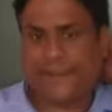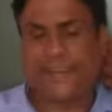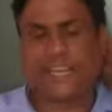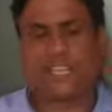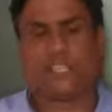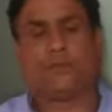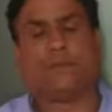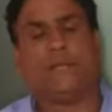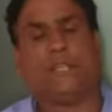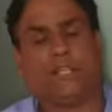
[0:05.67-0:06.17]

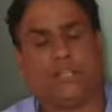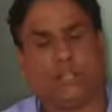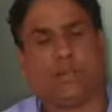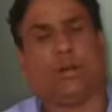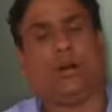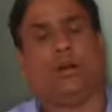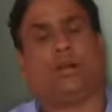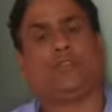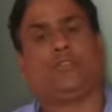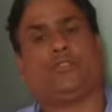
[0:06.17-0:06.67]
Facts Being
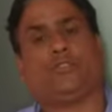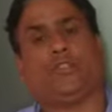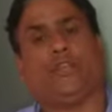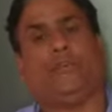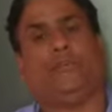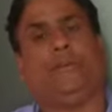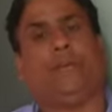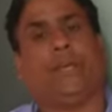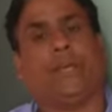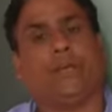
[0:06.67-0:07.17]
Taught.
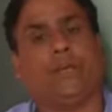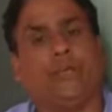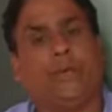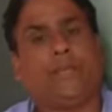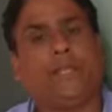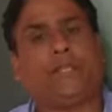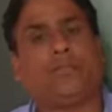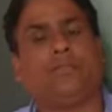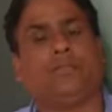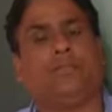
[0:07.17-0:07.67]
Today we are
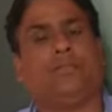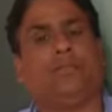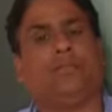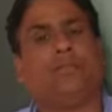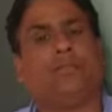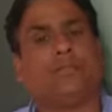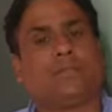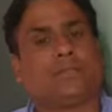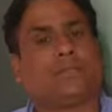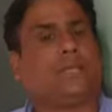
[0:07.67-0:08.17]
going
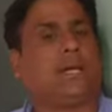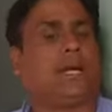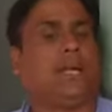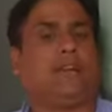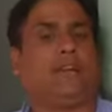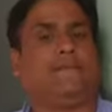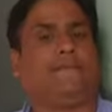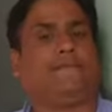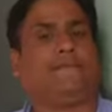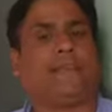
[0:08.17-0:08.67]
to
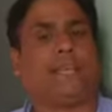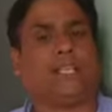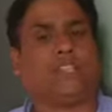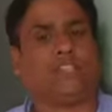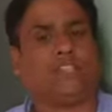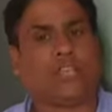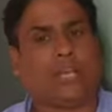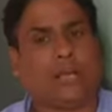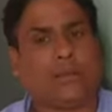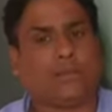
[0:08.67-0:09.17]
start a
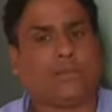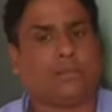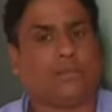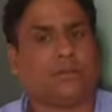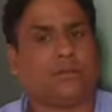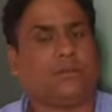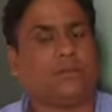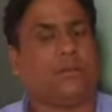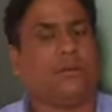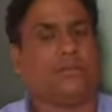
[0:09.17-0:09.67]
fresh
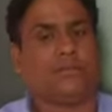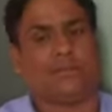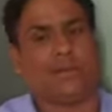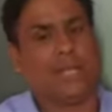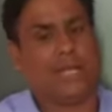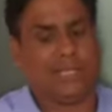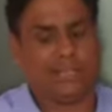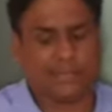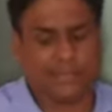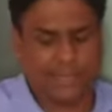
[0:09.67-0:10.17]
chapter of
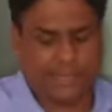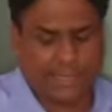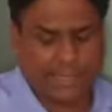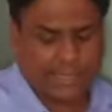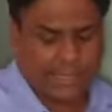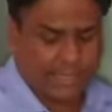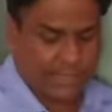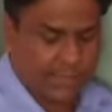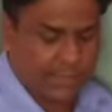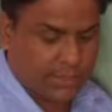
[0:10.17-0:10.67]
class
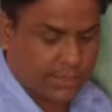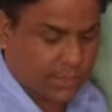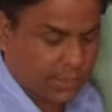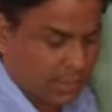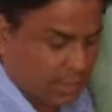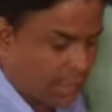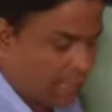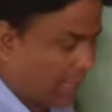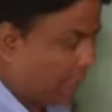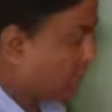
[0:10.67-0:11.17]
8,
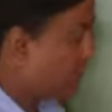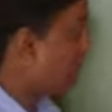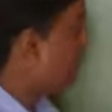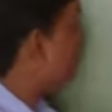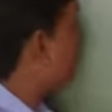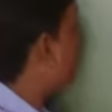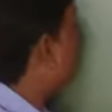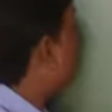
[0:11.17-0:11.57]
and this